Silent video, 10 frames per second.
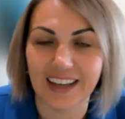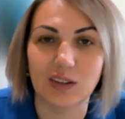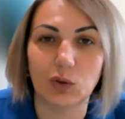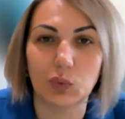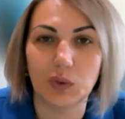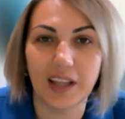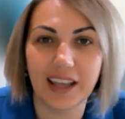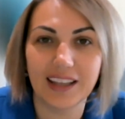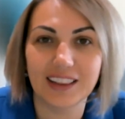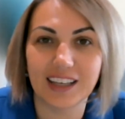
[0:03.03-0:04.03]
And
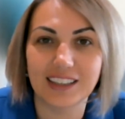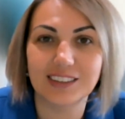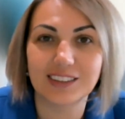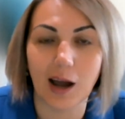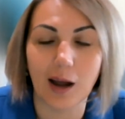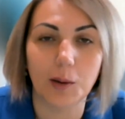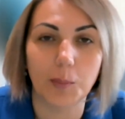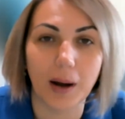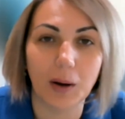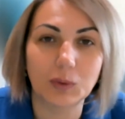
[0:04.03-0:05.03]
today let's talk
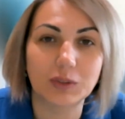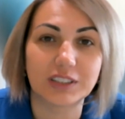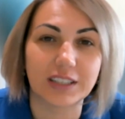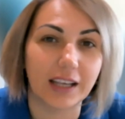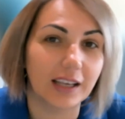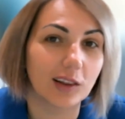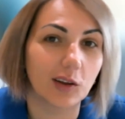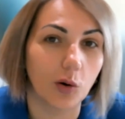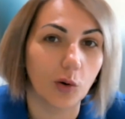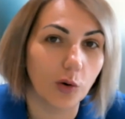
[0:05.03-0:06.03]
about
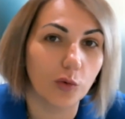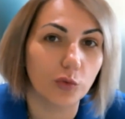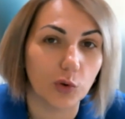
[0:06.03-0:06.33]
sale of